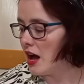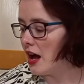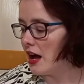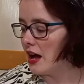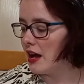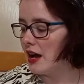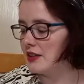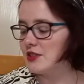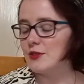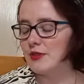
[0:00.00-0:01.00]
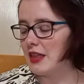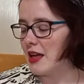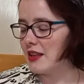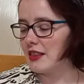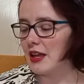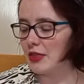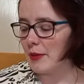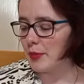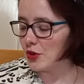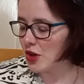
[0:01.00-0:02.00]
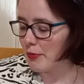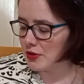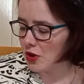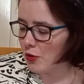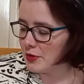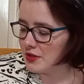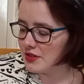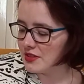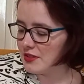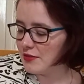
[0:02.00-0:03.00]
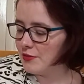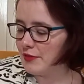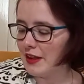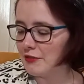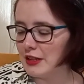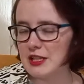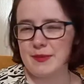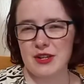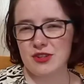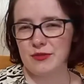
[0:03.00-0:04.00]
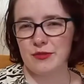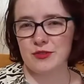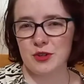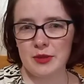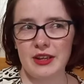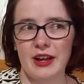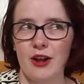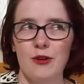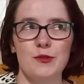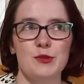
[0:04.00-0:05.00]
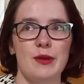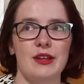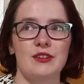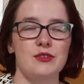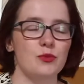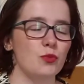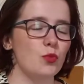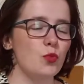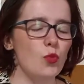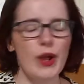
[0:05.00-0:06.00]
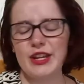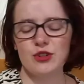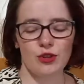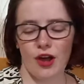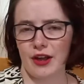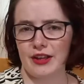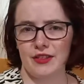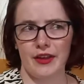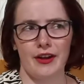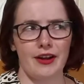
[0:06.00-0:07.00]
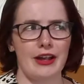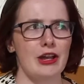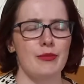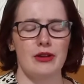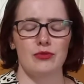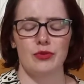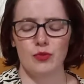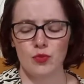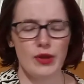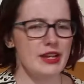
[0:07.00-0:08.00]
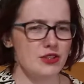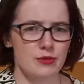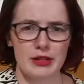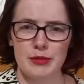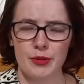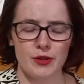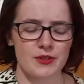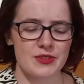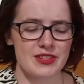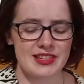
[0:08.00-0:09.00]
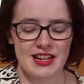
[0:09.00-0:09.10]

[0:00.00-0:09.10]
And so that bookshop has always felt really special to me. I always spend way too long in there. I come out with way too many books.